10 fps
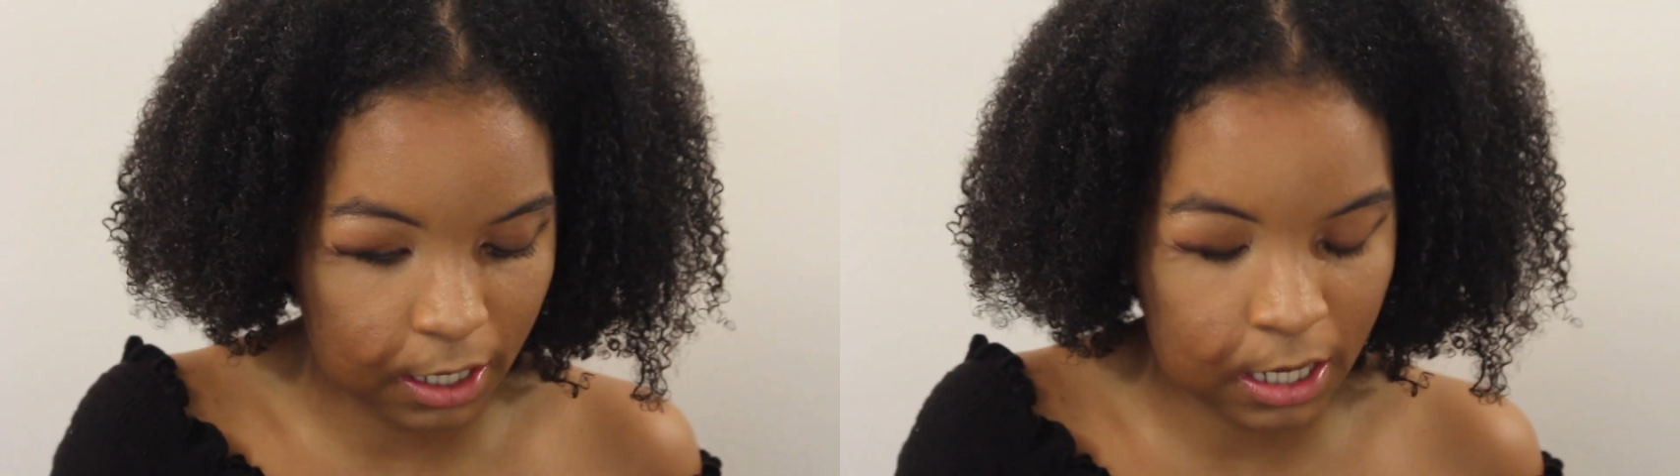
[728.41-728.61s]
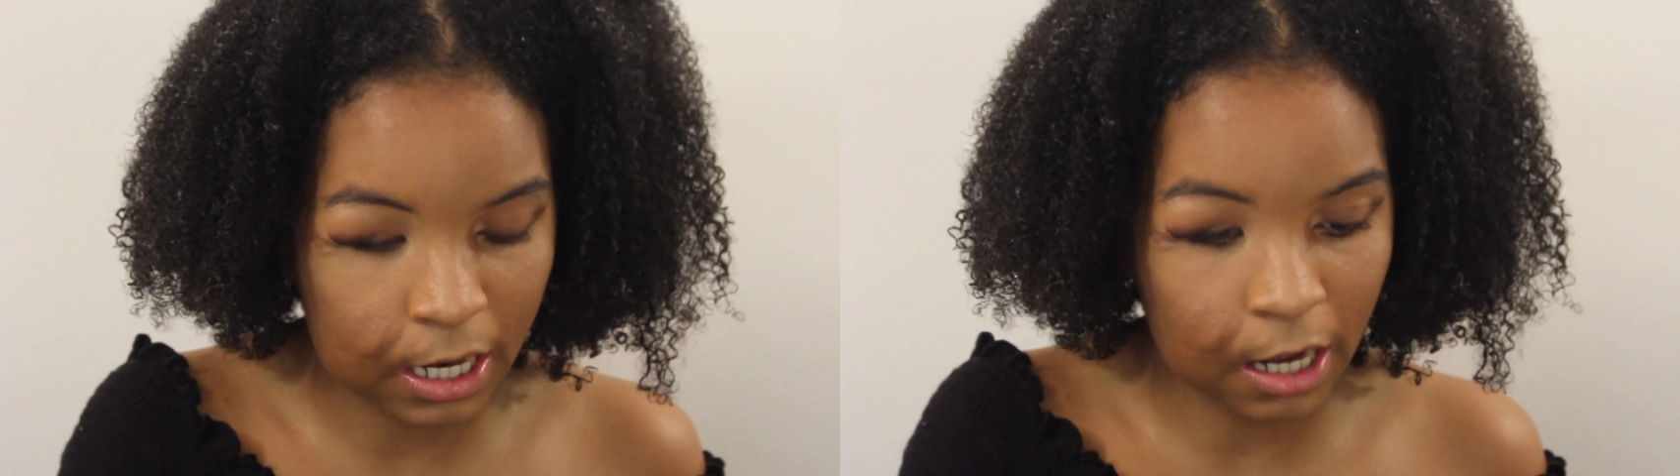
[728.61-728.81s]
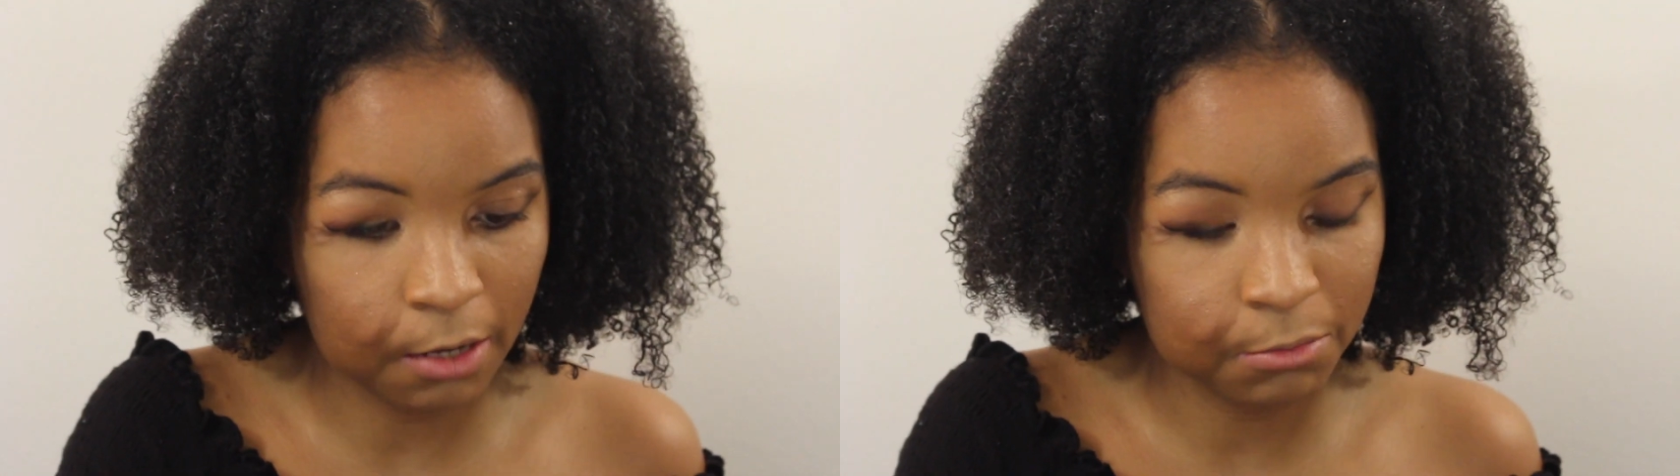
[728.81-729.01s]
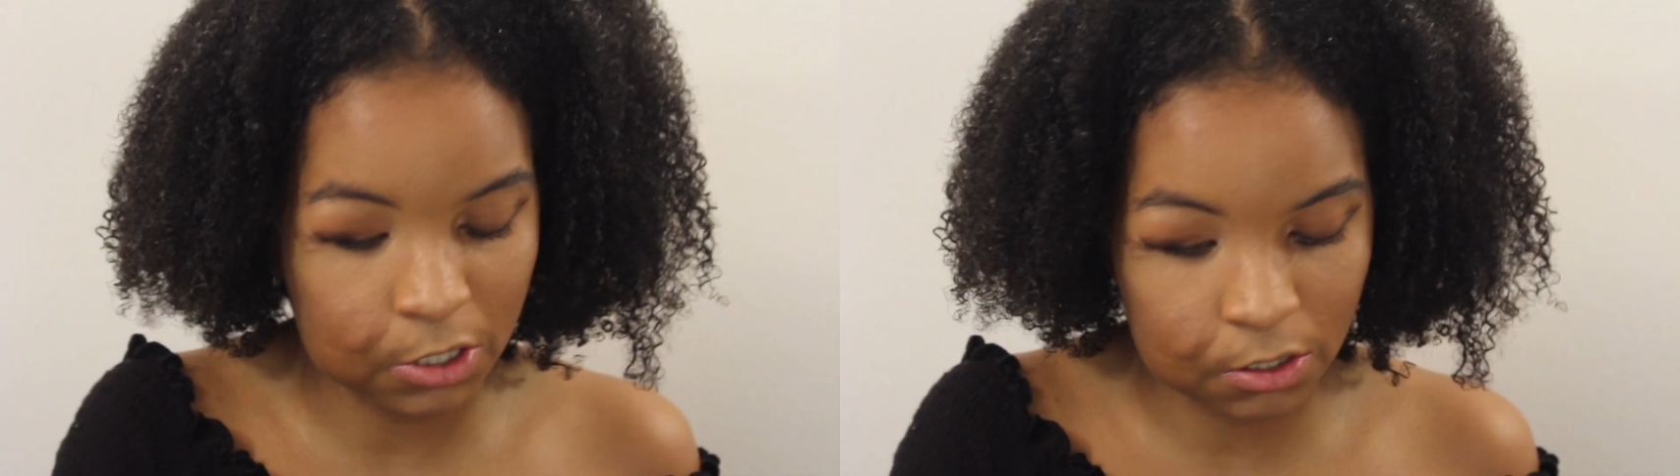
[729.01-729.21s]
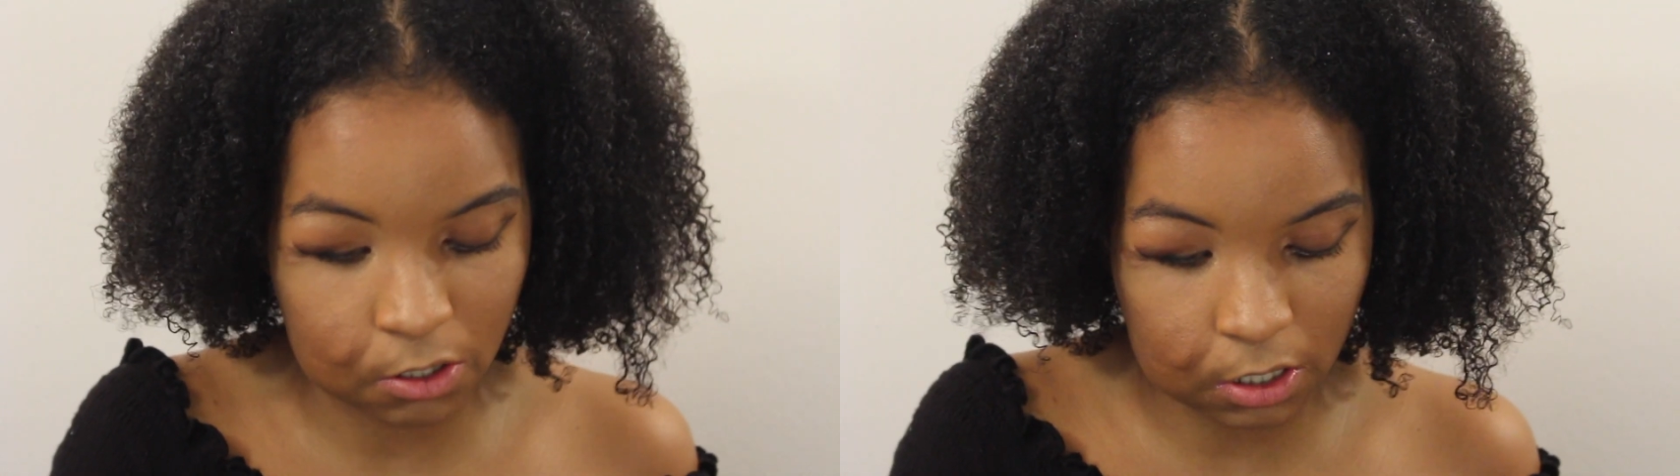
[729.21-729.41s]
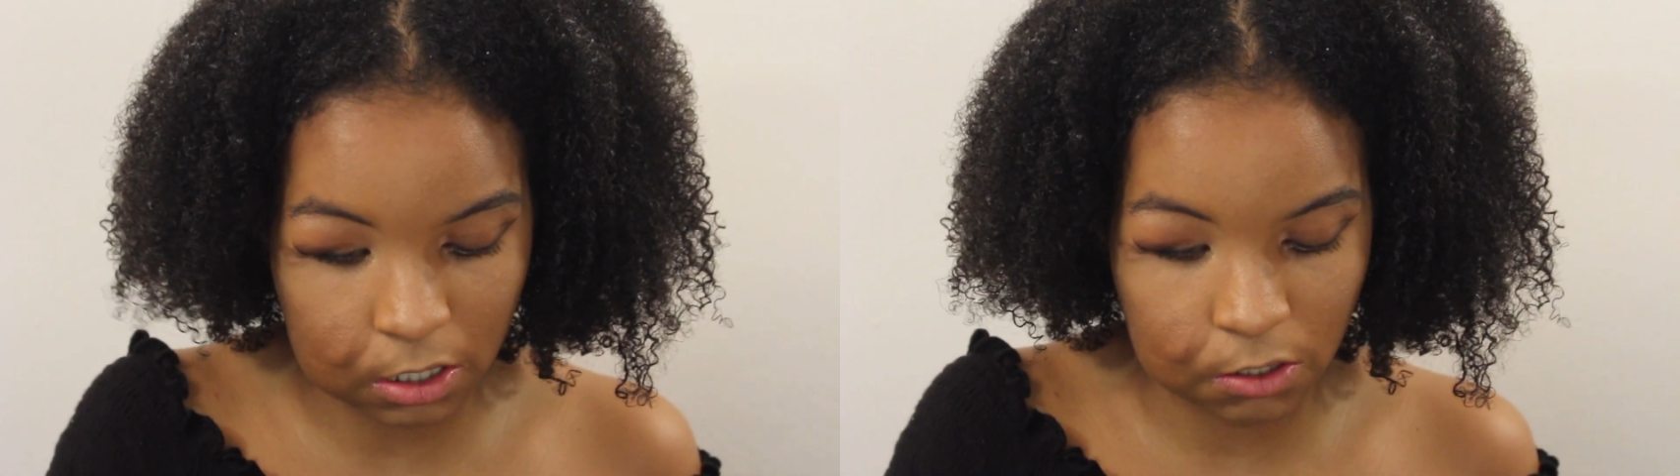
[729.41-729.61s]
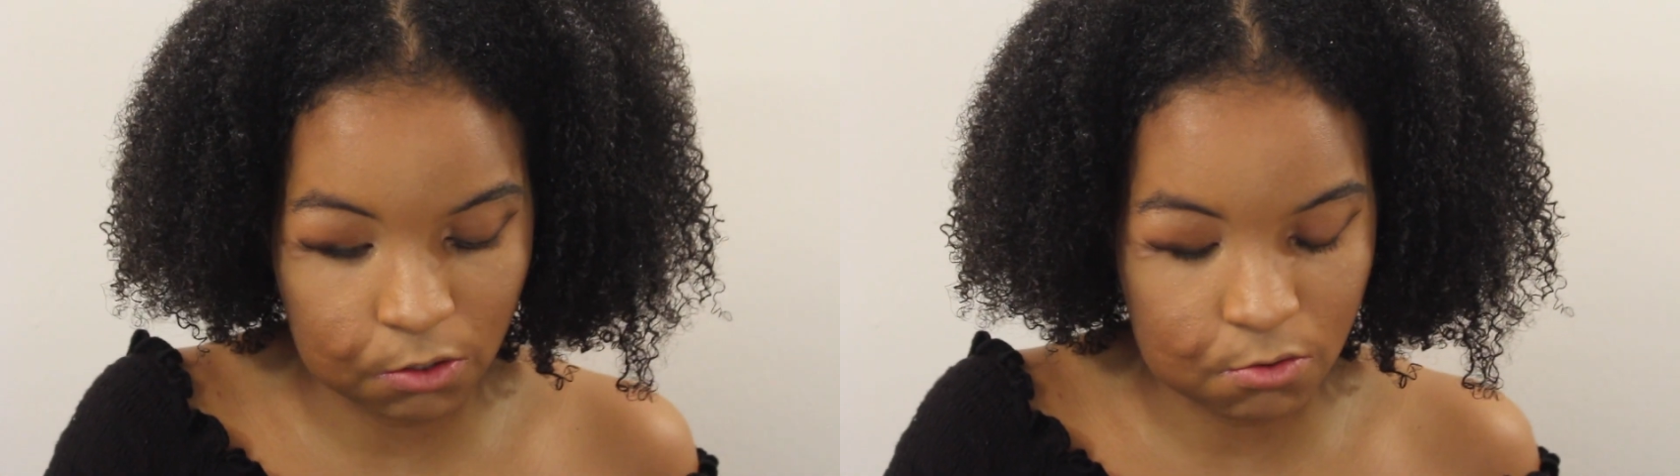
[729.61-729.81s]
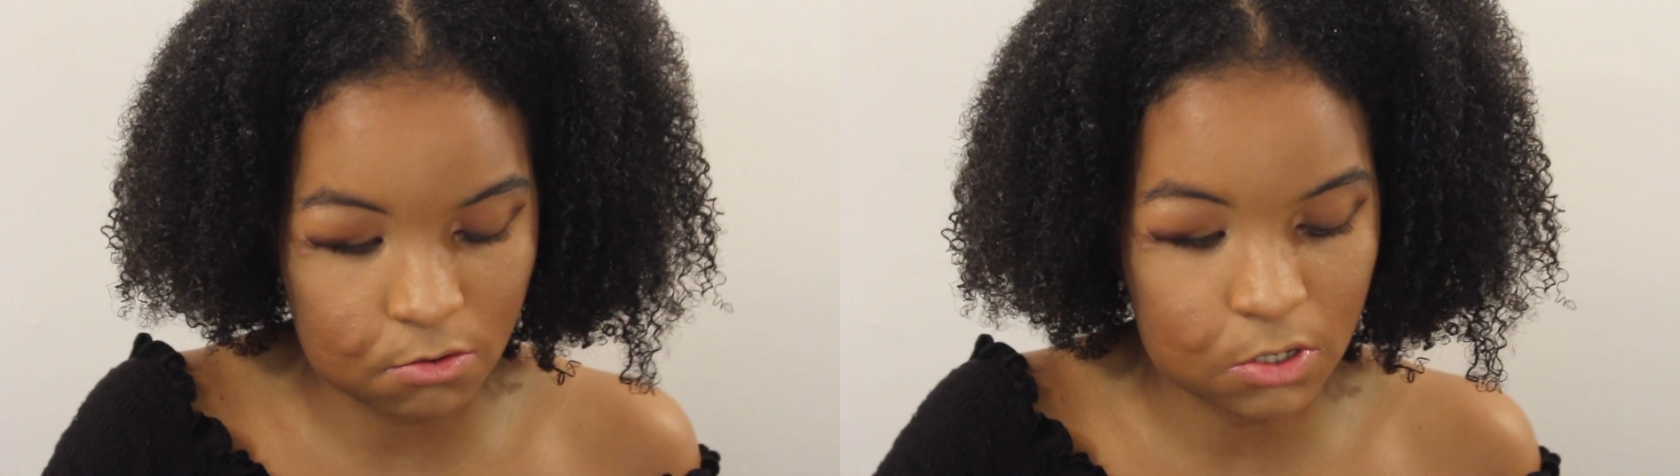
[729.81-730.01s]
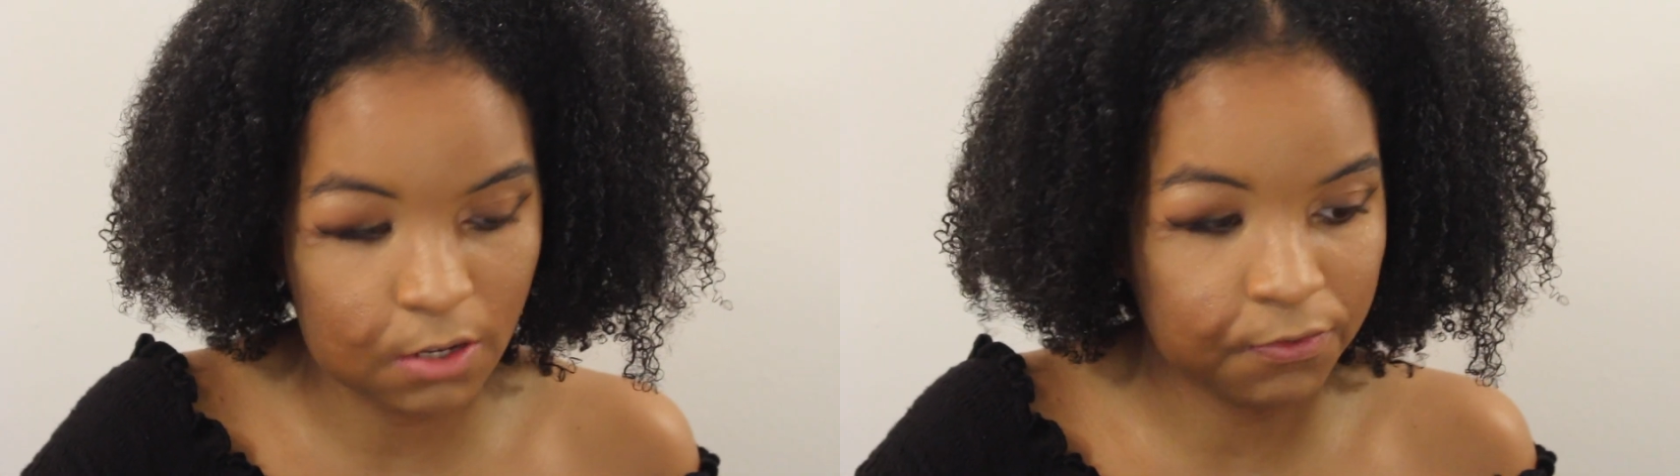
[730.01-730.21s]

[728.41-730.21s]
and now I'm just gonna use